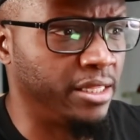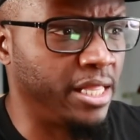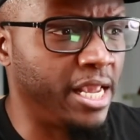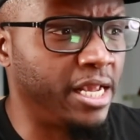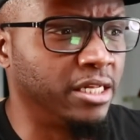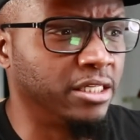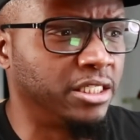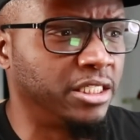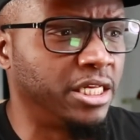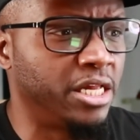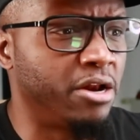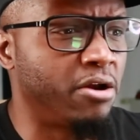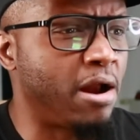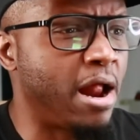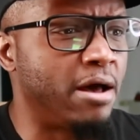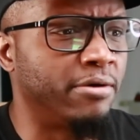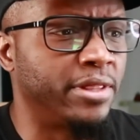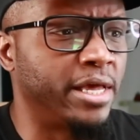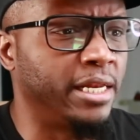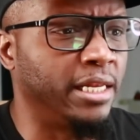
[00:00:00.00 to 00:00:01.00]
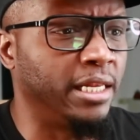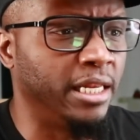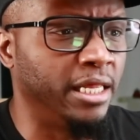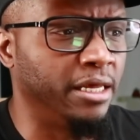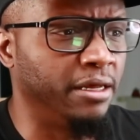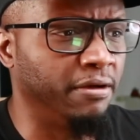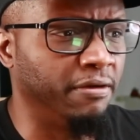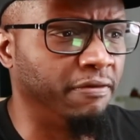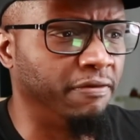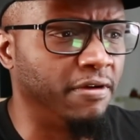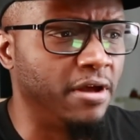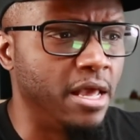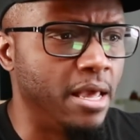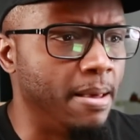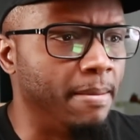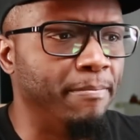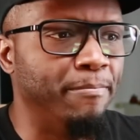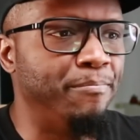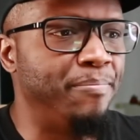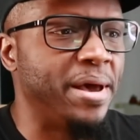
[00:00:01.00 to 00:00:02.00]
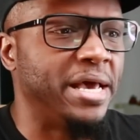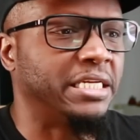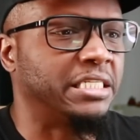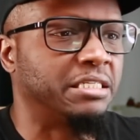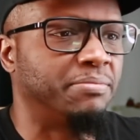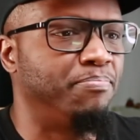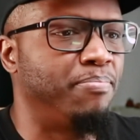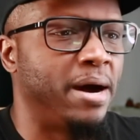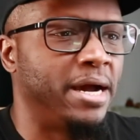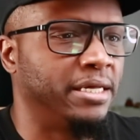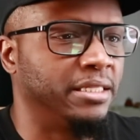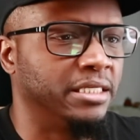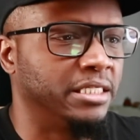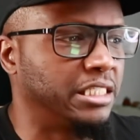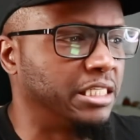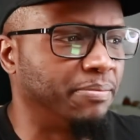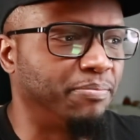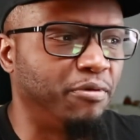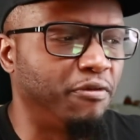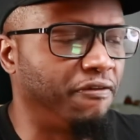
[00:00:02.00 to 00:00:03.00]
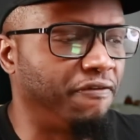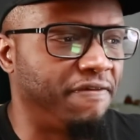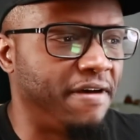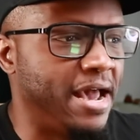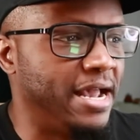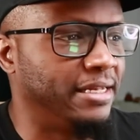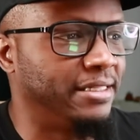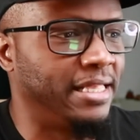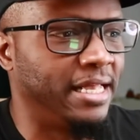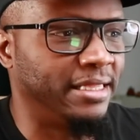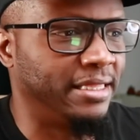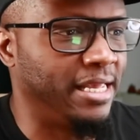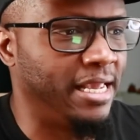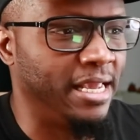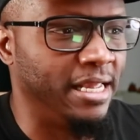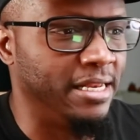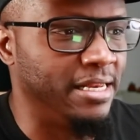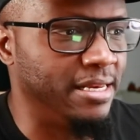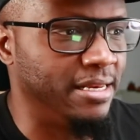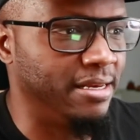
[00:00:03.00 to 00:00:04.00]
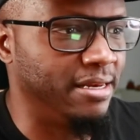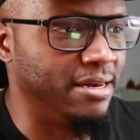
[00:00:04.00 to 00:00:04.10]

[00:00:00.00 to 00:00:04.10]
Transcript: They consider how they live best by the simple fact that they